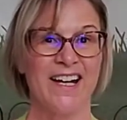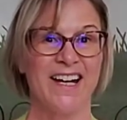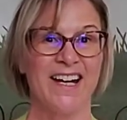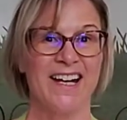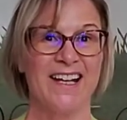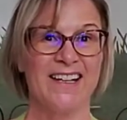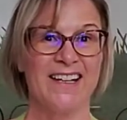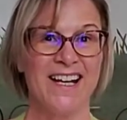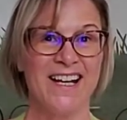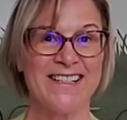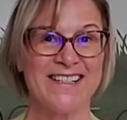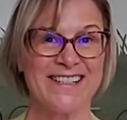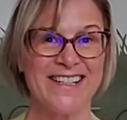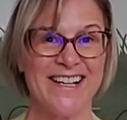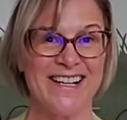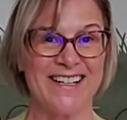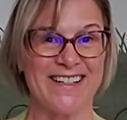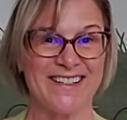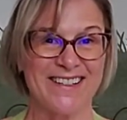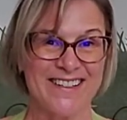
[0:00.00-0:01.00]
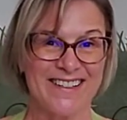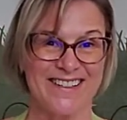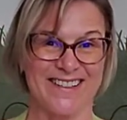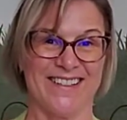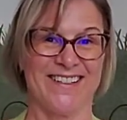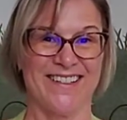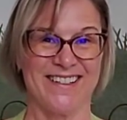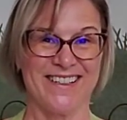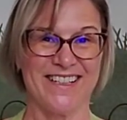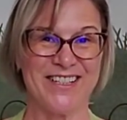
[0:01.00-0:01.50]
And that's it.
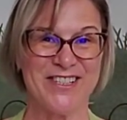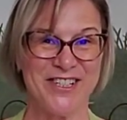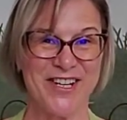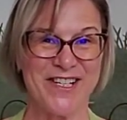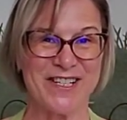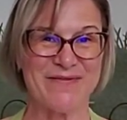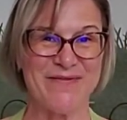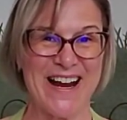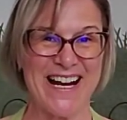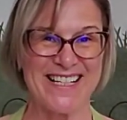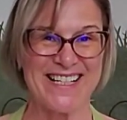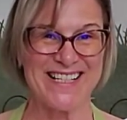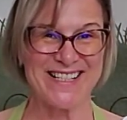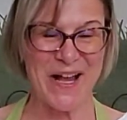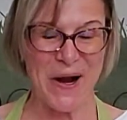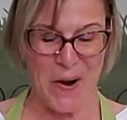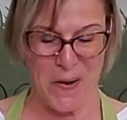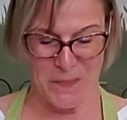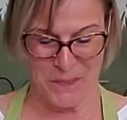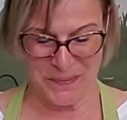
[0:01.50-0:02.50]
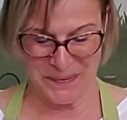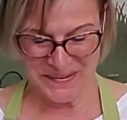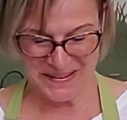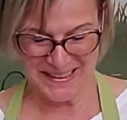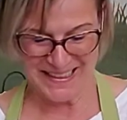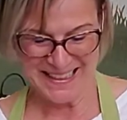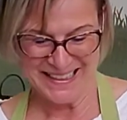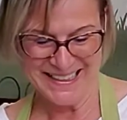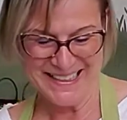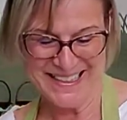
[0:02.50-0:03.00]
You just made soap.
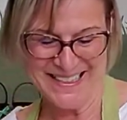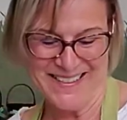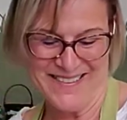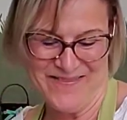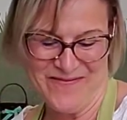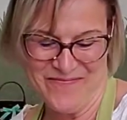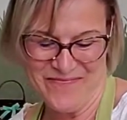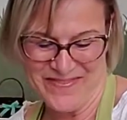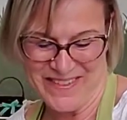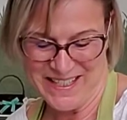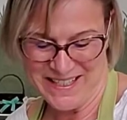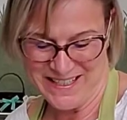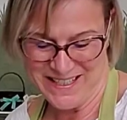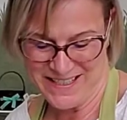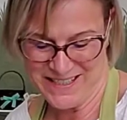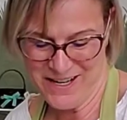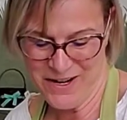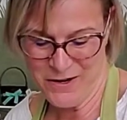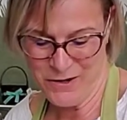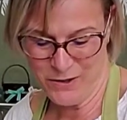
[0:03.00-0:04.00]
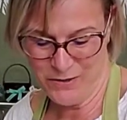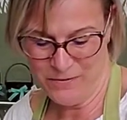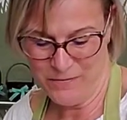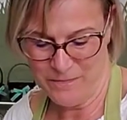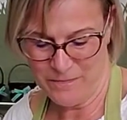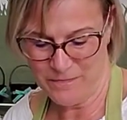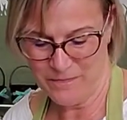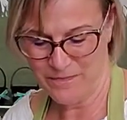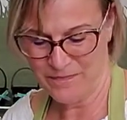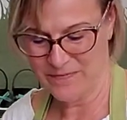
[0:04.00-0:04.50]
So
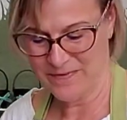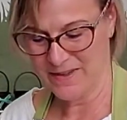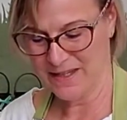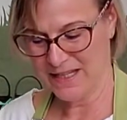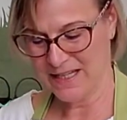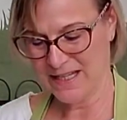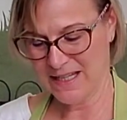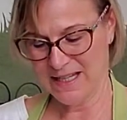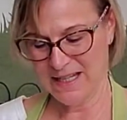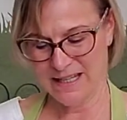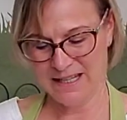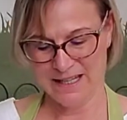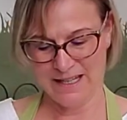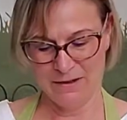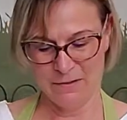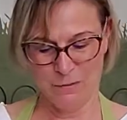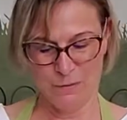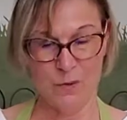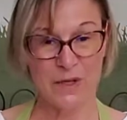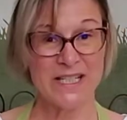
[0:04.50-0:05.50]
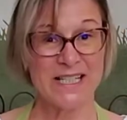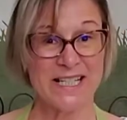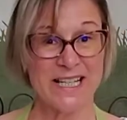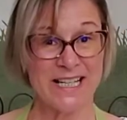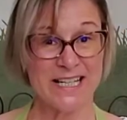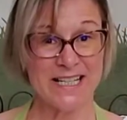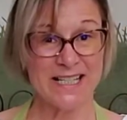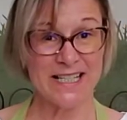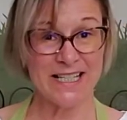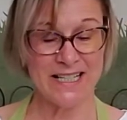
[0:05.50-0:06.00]
once that
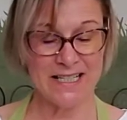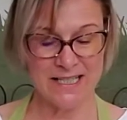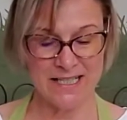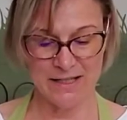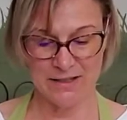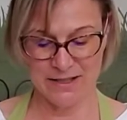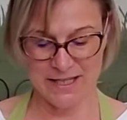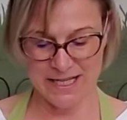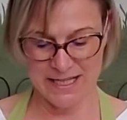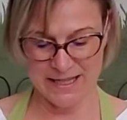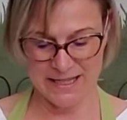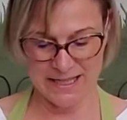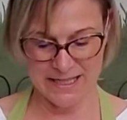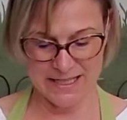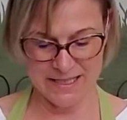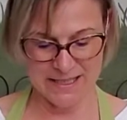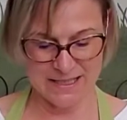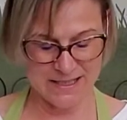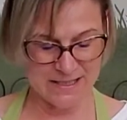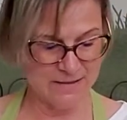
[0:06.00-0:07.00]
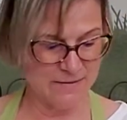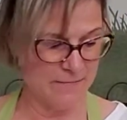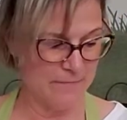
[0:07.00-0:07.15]
is in here like this,